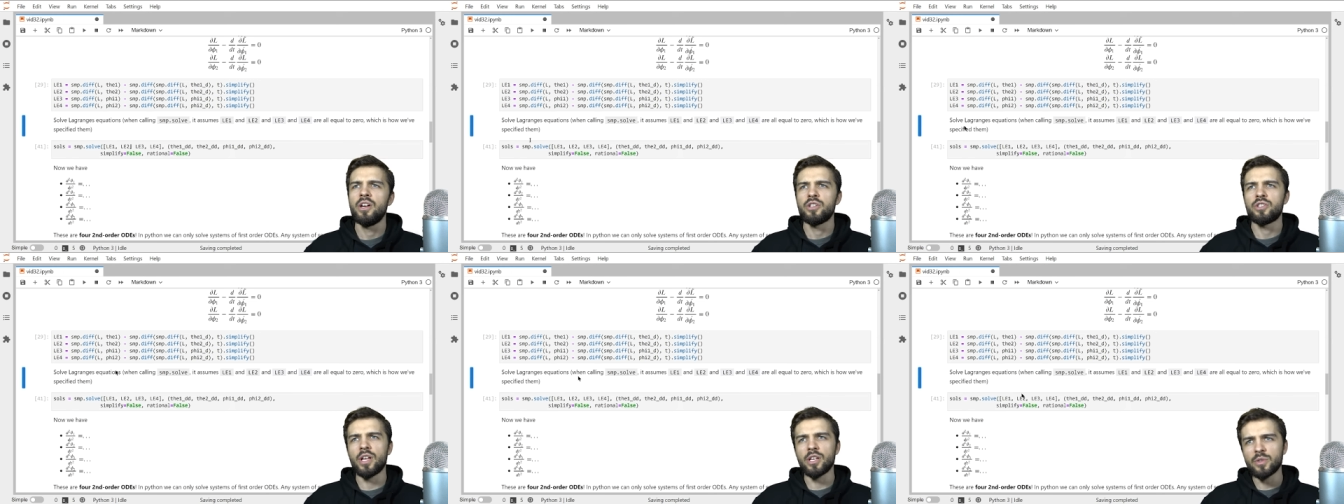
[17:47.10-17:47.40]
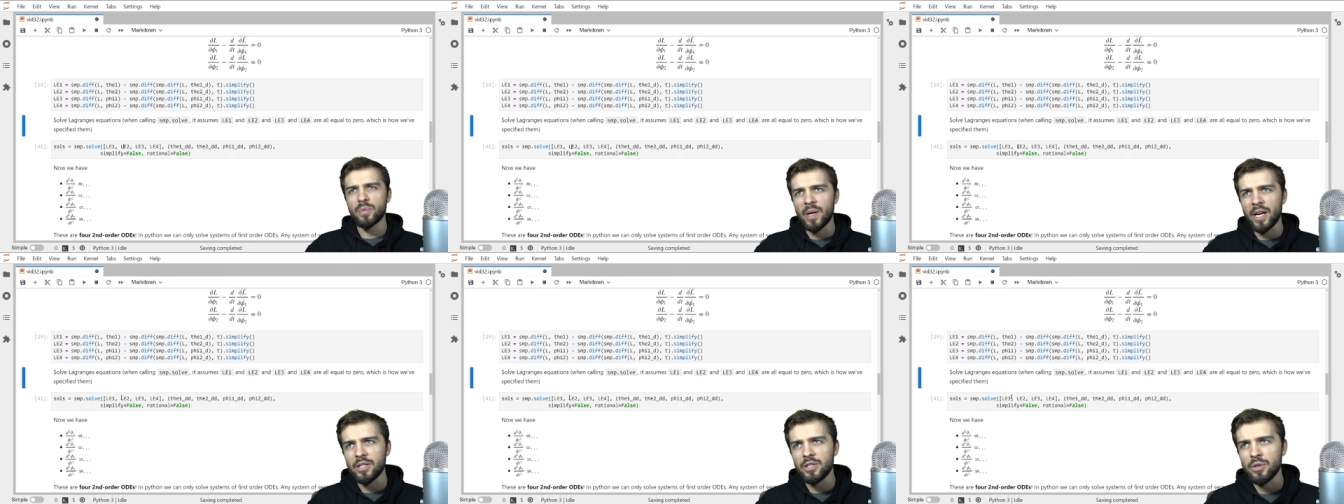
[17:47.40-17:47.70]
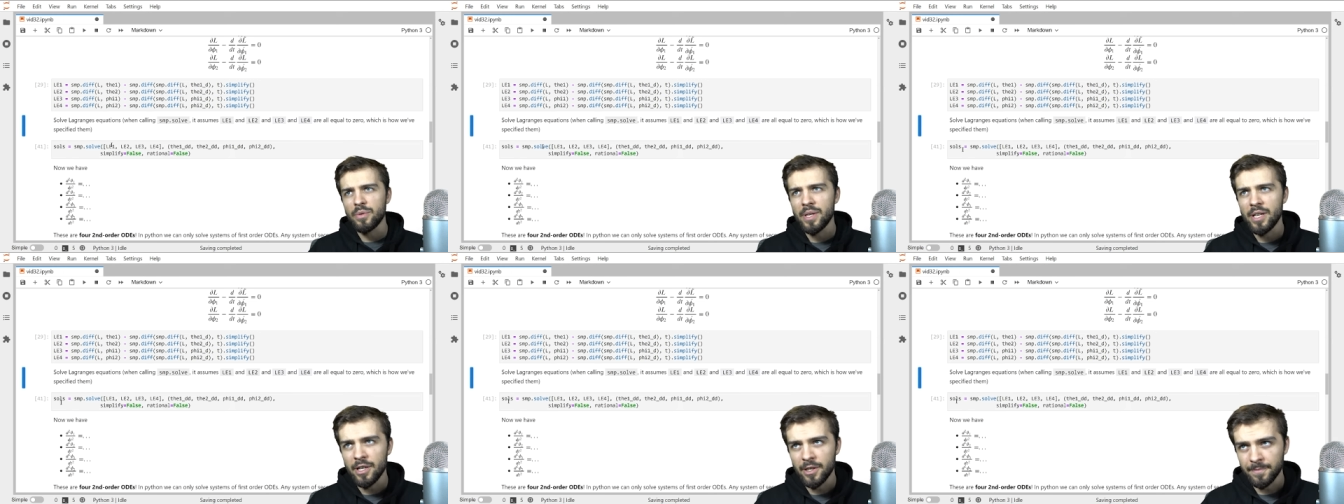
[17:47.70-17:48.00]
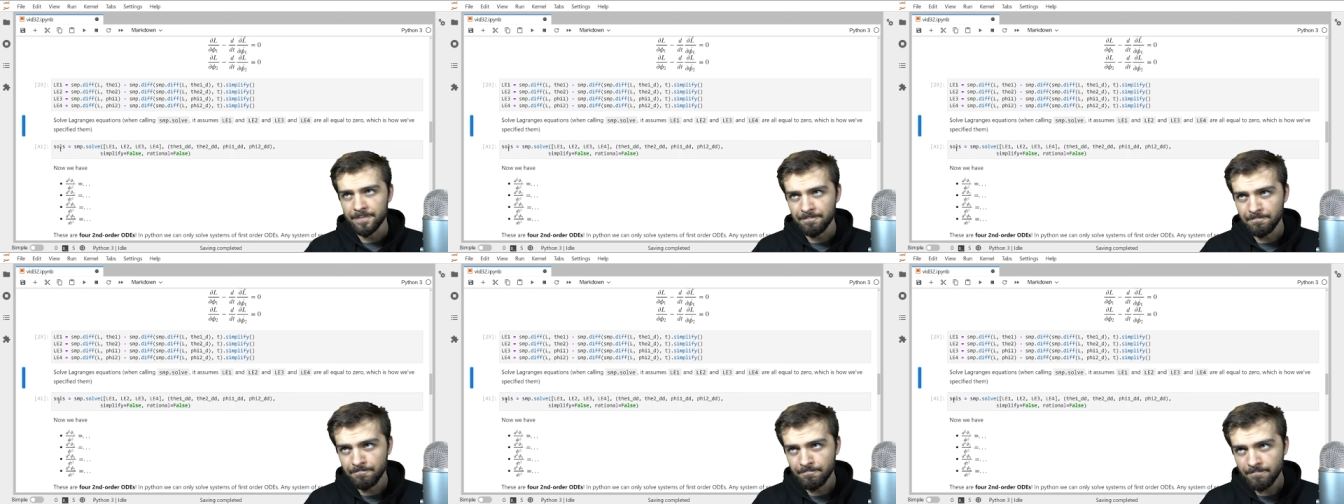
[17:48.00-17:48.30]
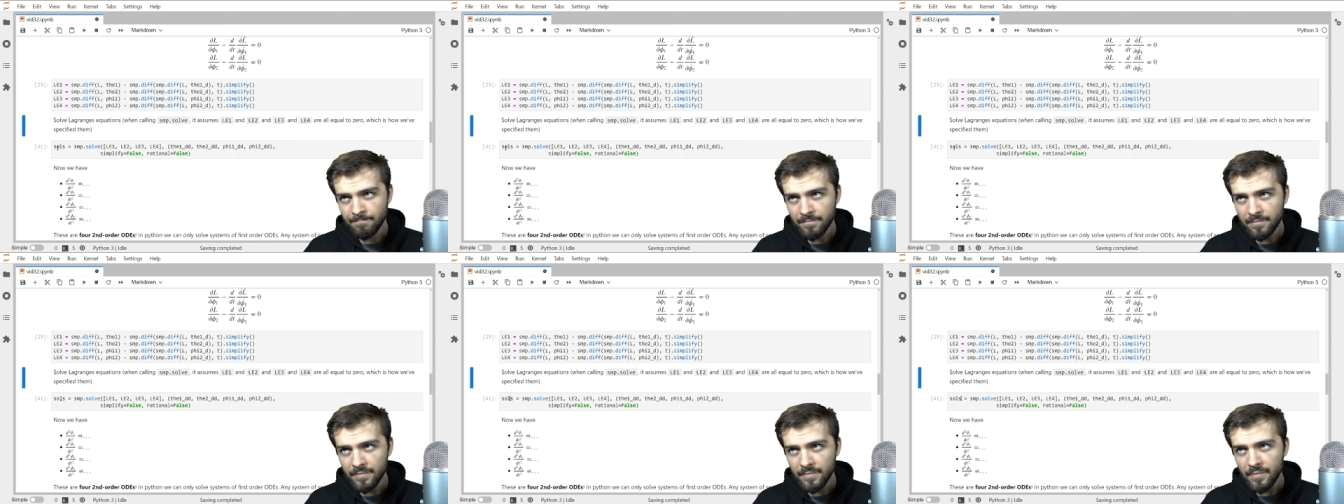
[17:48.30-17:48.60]
So that's what I do here.
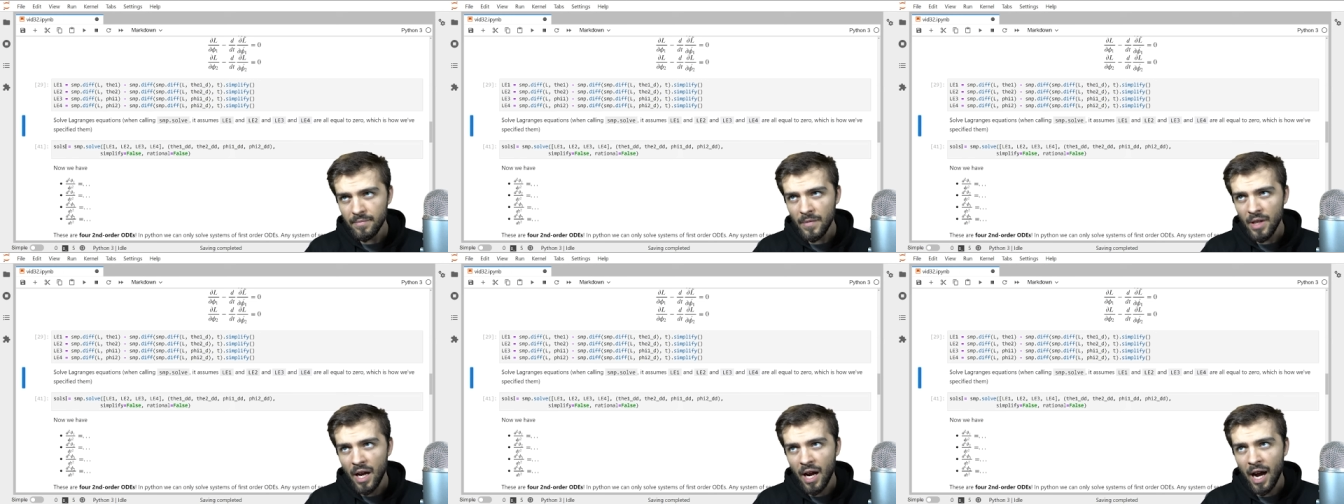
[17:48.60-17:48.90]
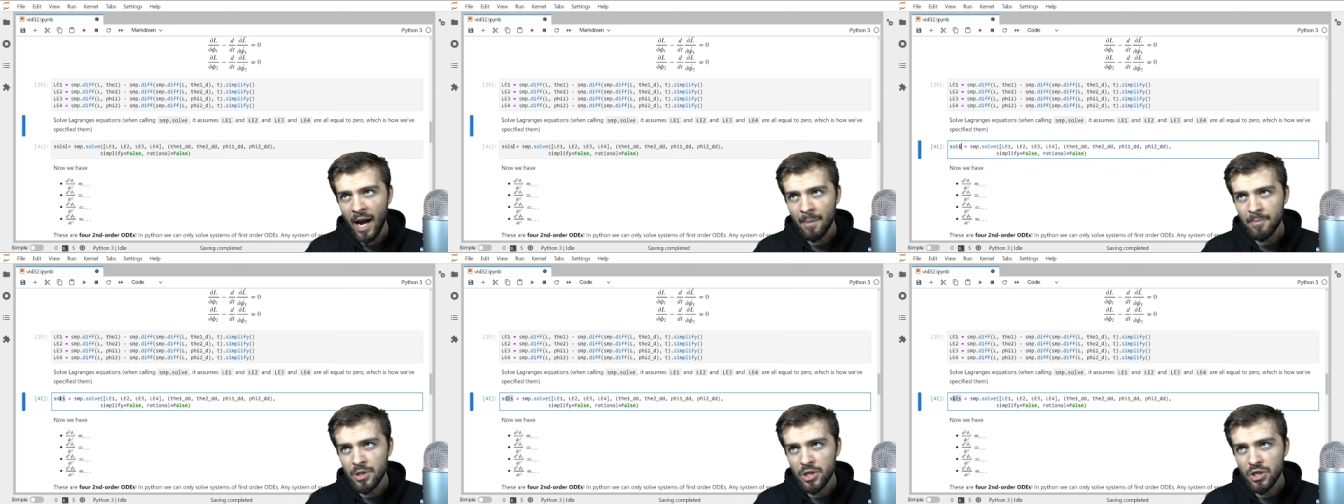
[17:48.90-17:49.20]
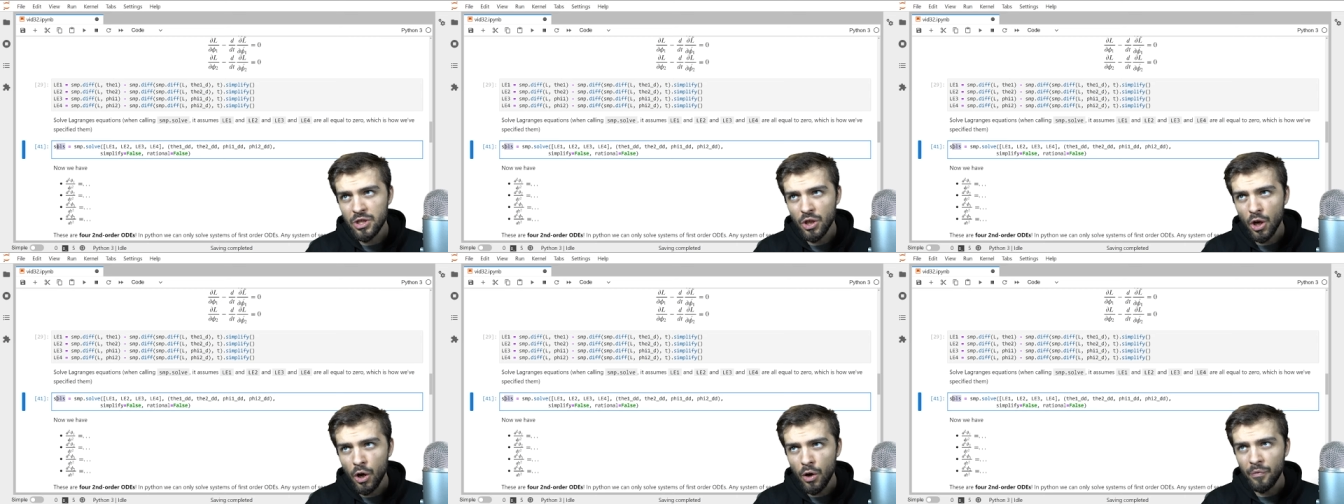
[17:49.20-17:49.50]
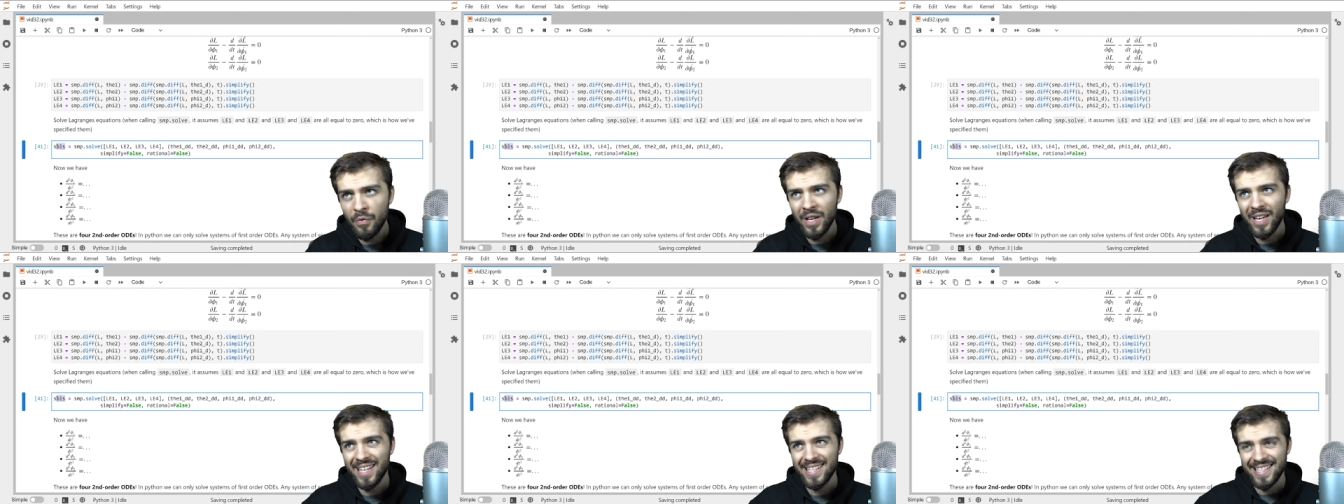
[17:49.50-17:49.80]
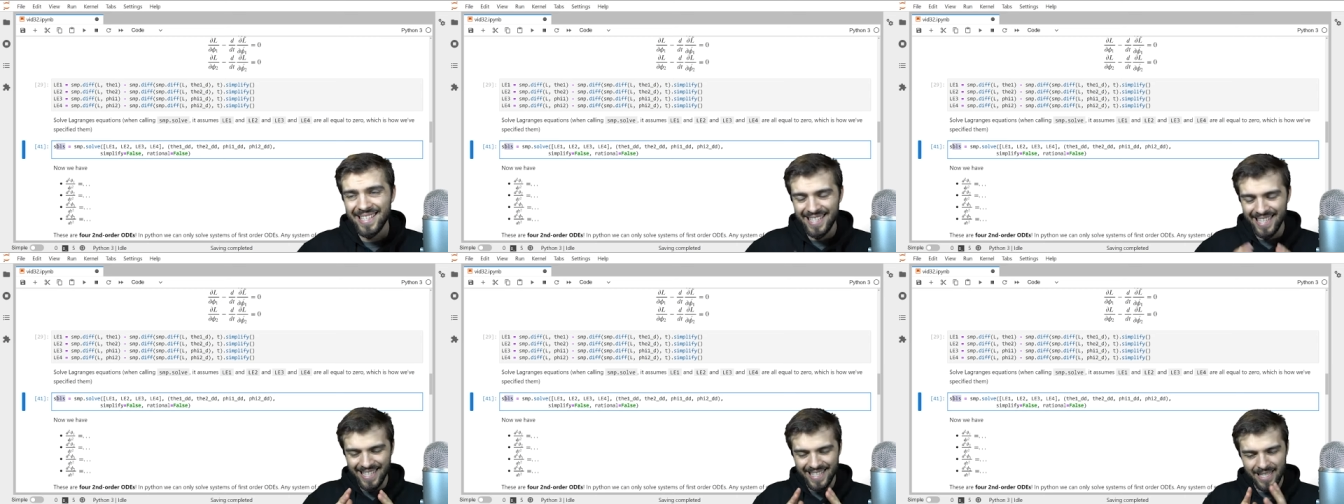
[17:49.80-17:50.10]
I'm solving a
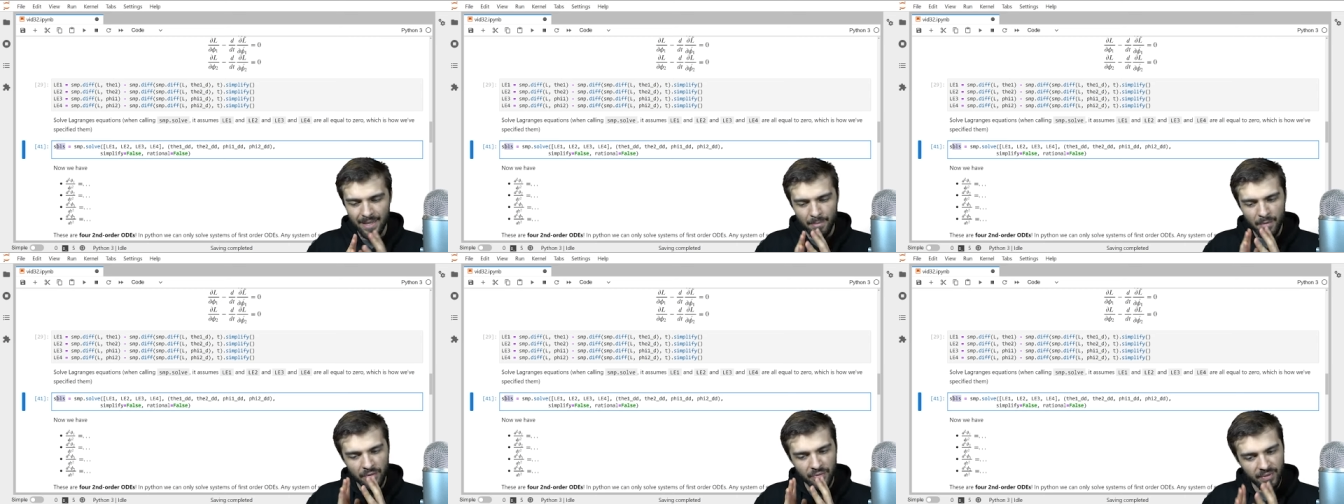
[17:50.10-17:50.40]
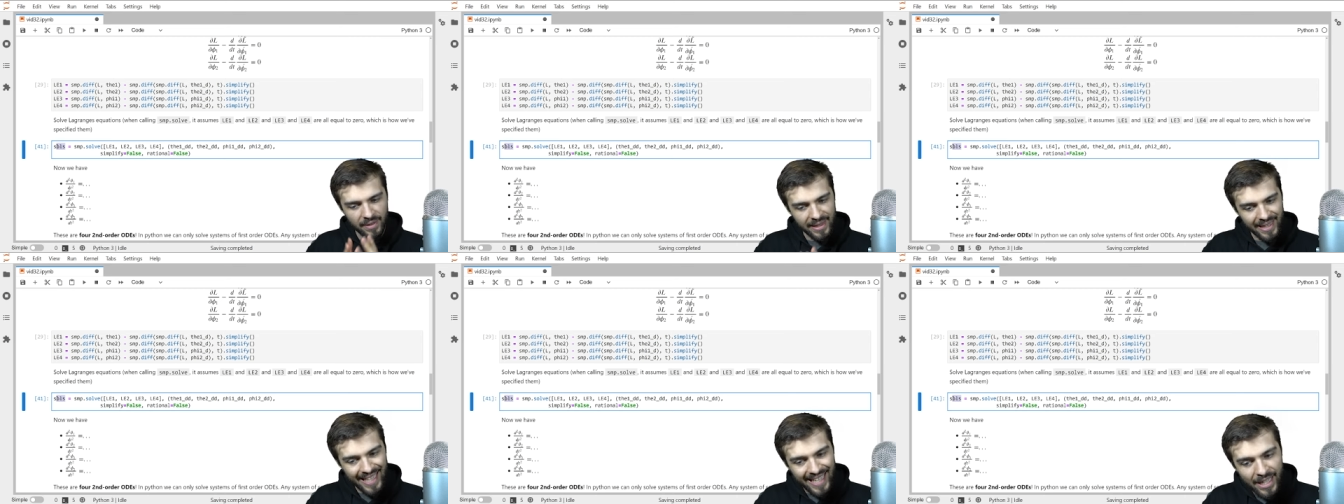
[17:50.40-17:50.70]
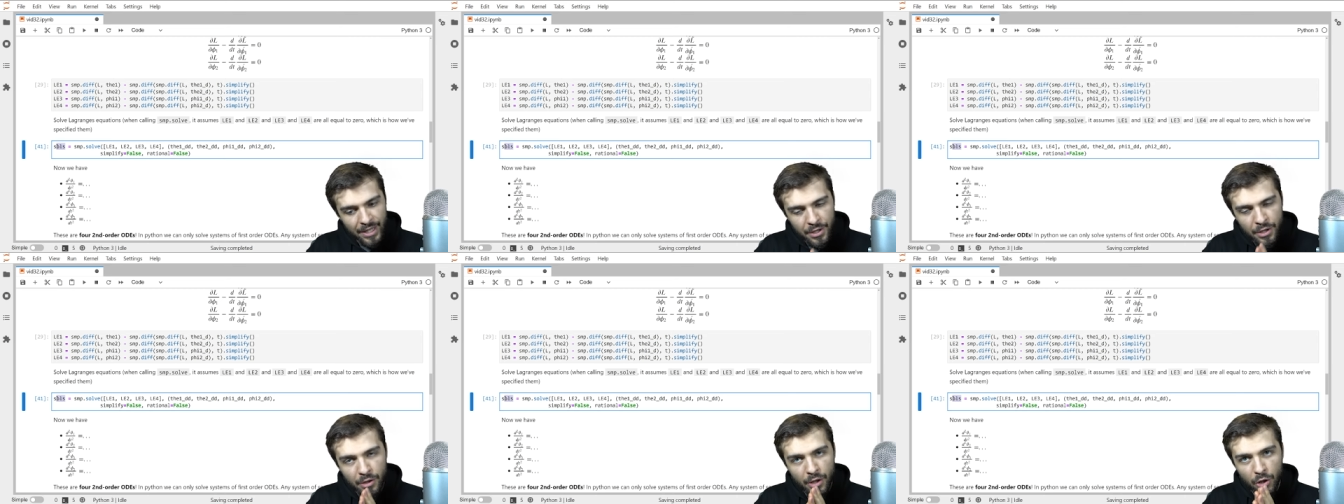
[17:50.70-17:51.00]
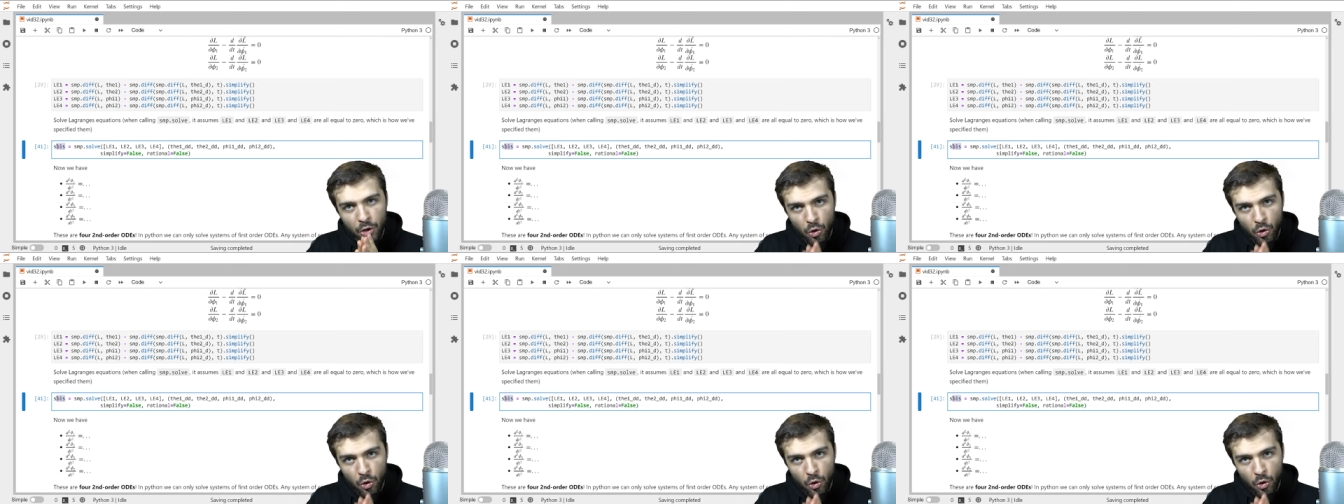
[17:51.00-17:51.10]
system of linear